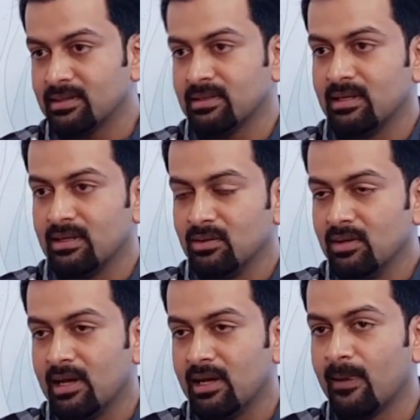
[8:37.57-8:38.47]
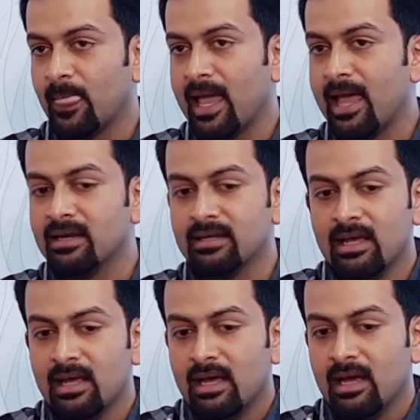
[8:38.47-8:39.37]
Yeah. You know, um, and
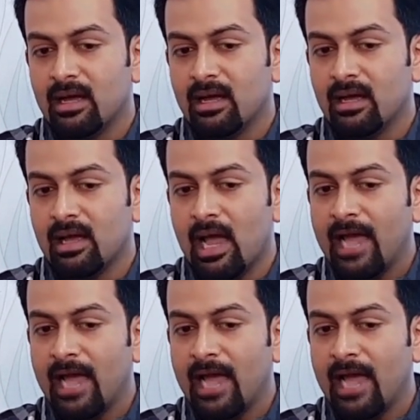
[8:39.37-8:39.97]
uh,